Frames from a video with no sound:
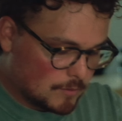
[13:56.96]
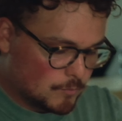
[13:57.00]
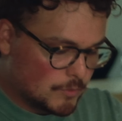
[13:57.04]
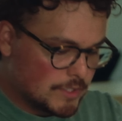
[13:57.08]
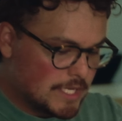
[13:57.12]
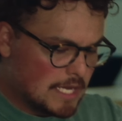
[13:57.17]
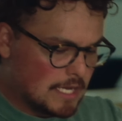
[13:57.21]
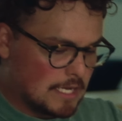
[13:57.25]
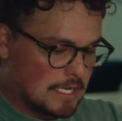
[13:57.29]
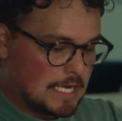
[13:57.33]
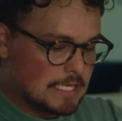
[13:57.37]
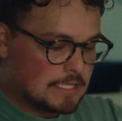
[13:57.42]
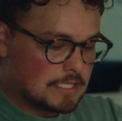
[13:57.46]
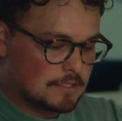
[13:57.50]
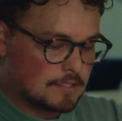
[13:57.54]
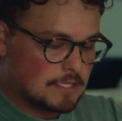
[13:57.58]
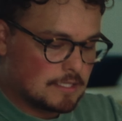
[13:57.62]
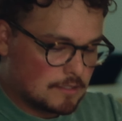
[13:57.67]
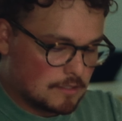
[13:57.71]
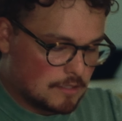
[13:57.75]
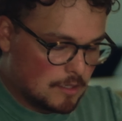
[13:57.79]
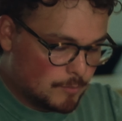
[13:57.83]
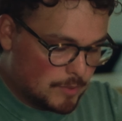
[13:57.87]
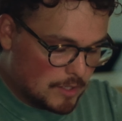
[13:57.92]
But yeah, I think
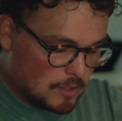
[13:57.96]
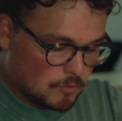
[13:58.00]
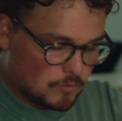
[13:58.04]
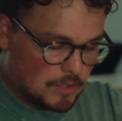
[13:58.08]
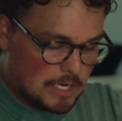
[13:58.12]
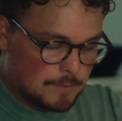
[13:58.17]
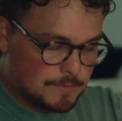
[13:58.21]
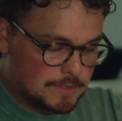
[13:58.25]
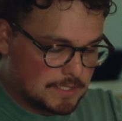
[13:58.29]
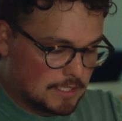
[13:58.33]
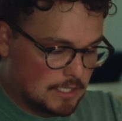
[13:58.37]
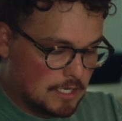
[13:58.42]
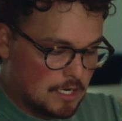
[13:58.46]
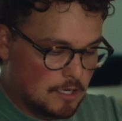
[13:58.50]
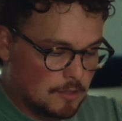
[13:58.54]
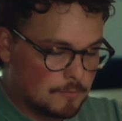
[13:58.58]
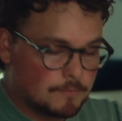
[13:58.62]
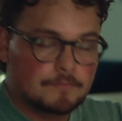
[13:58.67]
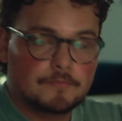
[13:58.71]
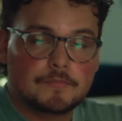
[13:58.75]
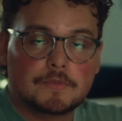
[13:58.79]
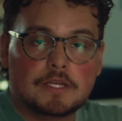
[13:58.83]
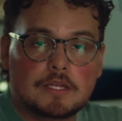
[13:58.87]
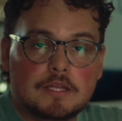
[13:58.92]
that about wraps it
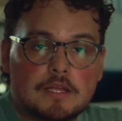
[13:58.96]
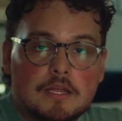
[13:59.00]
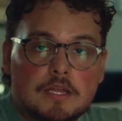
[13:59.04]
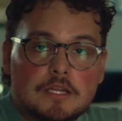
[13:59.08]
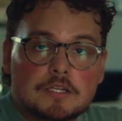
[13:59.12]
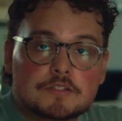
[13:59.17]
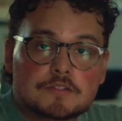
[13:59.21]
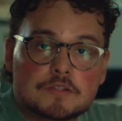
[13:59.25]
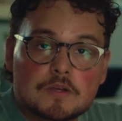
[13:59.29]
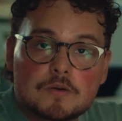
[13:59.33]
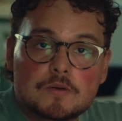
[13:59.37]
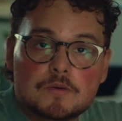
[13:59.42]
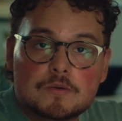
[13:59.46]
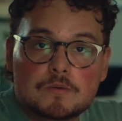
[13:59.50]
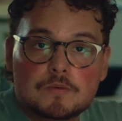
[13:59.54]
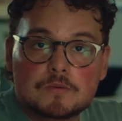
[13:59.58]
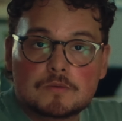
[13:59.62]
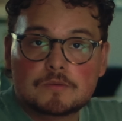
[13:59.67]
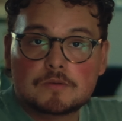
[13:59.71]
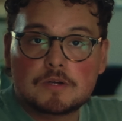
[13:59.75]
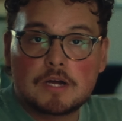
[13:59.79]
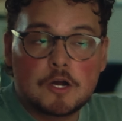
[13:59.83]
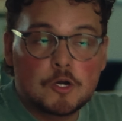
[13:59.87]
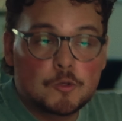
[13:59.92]
up.
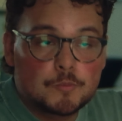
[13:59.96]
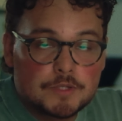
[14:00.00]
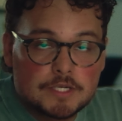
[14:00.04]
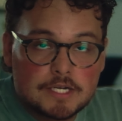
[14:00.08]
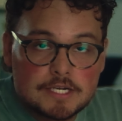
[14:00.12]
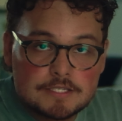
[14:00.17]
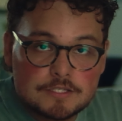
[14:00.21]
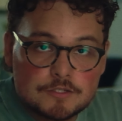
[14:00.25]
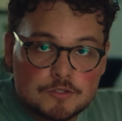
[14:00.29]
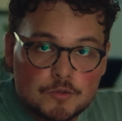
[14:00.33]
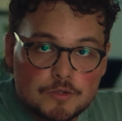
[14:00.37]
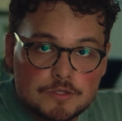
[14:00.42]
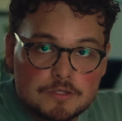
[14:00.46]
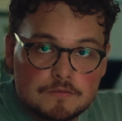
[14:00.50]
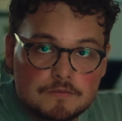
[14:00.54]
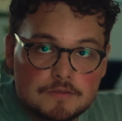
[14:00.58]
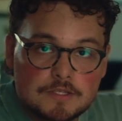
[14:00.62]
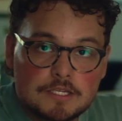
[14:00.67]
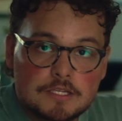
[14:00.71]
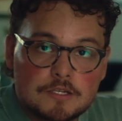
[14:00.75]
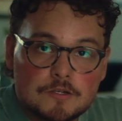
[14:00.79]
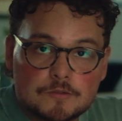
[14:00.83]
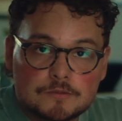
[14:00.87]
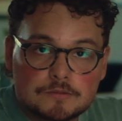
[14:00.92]
So I hope you guys enjoyed the
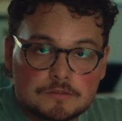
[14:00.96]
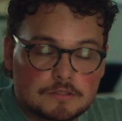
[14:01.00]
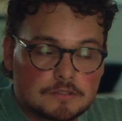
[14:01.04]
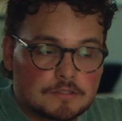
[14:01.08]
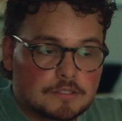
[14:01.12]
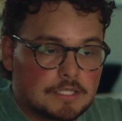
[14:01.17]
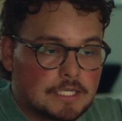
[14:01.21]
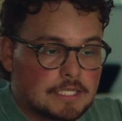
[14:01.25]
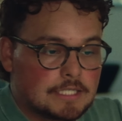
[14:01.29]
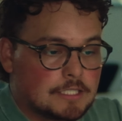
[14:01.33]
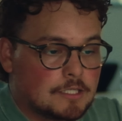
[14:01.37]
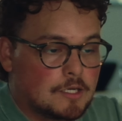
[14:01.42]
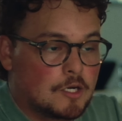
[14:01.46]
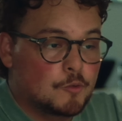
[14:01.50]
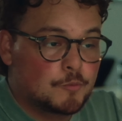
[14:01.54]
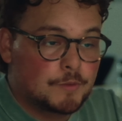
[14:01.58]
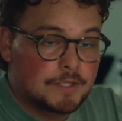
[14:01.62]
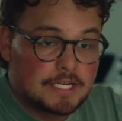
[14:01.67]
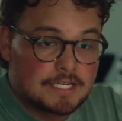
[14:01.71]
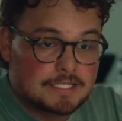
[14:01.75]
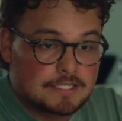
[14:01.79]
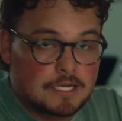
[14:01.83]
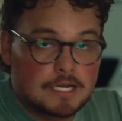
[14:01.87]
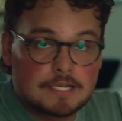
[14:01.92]
video. I hope you
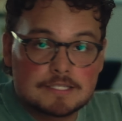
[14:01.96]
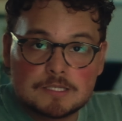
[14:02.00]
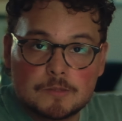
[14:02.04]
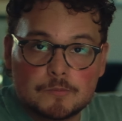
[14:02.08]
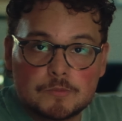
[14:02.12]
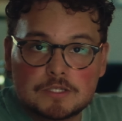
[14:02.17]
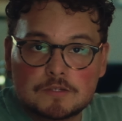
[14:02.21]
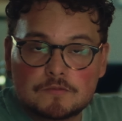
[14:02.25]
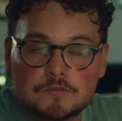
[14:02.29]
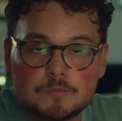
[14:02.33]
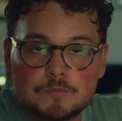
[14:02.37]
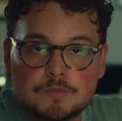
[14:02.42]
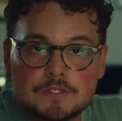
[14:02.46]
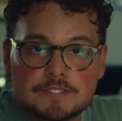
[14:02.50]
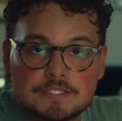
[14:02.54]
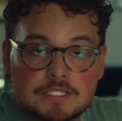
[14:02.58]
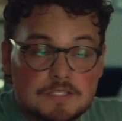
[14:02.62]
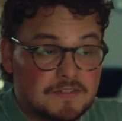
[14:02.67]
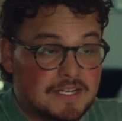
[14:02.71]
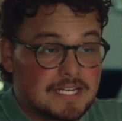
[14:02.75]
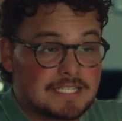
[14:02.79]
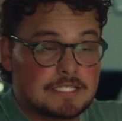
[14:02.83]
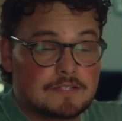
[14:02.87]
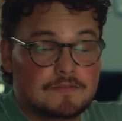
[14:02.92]
guys got something from this. If
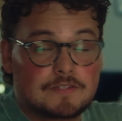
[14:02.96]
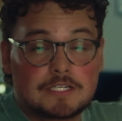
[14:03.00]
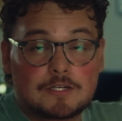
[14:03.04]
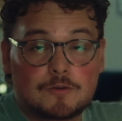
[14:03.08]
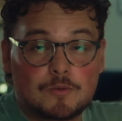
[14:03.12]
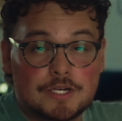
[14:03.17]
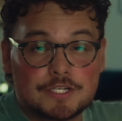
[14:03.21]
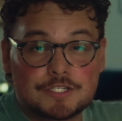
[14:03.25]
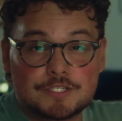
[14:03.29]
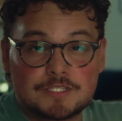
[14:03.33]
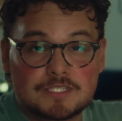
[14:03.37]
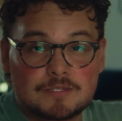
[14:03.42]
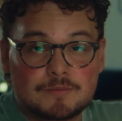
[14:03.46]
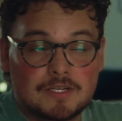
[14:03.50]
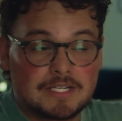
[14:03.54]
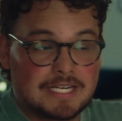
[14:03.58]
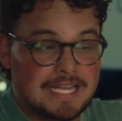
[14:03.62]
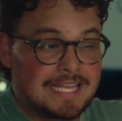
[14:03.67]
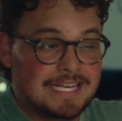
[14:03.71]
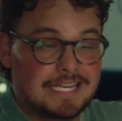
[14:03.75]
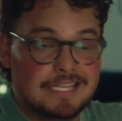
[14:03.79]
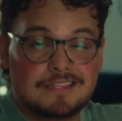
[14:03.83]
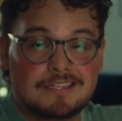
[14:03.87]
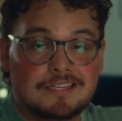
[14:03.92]
you guys have any questions about
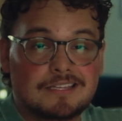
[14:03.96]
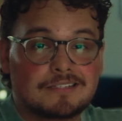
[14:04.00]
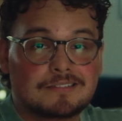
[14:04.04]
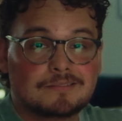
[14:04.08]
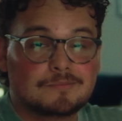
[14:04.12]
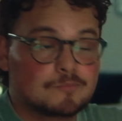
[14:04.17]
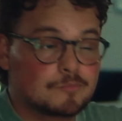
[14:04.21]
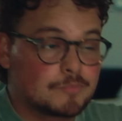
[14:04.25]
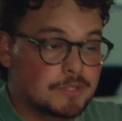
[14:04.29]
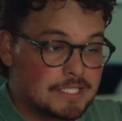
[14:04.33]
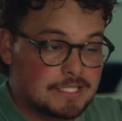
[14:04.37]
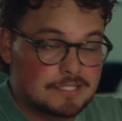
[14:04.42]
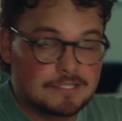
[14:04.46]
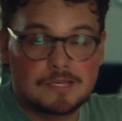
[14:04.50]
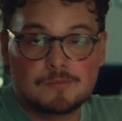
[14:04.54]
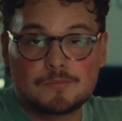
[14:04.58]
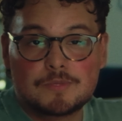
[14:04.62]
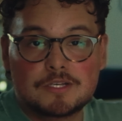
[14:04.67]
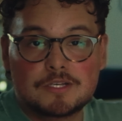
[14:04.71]
anything, please let me